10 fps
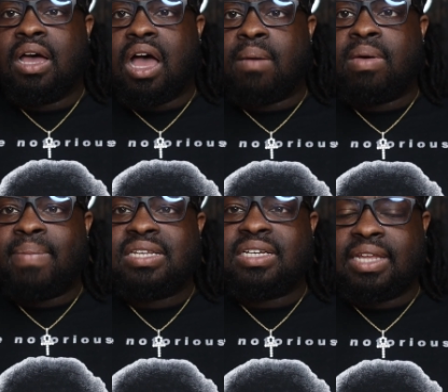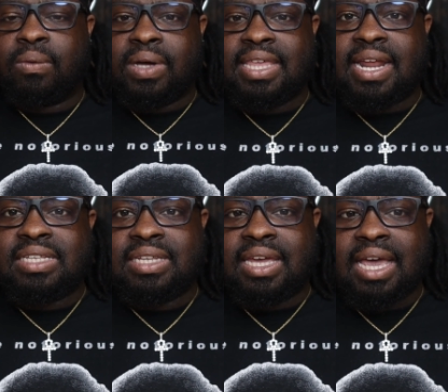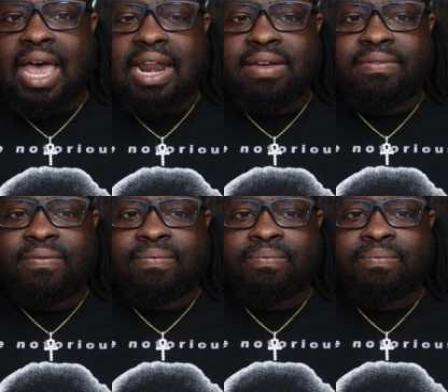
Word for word: And basically what that is, it kind of,